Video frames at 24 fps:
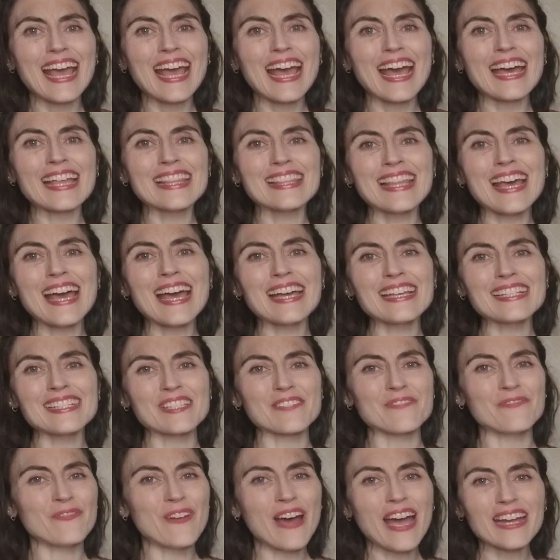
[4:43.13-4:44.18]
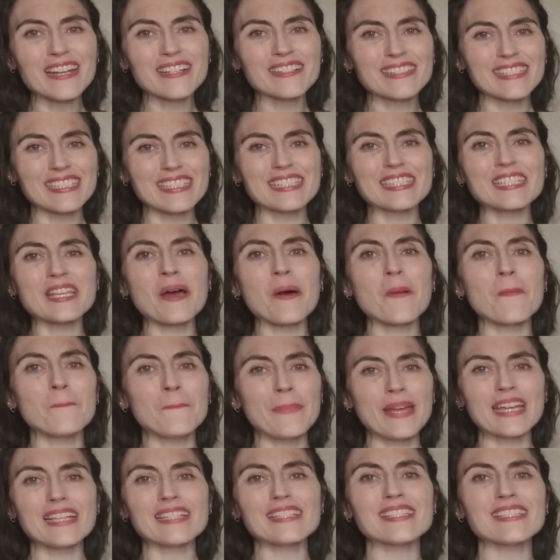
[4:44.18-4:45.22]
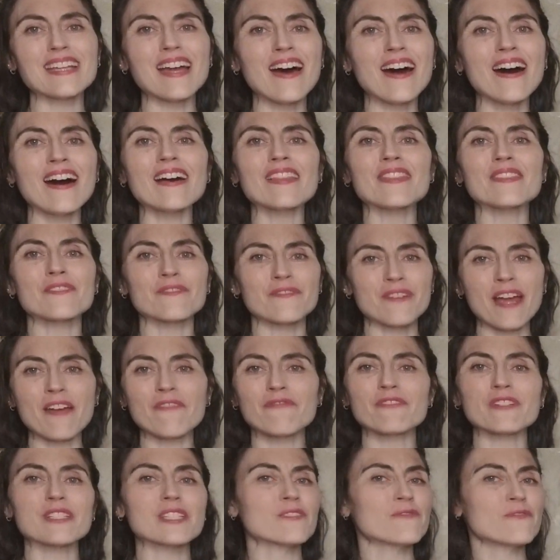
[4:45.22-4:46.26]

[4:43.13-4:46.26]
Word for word: And that is the final detail based on the reference.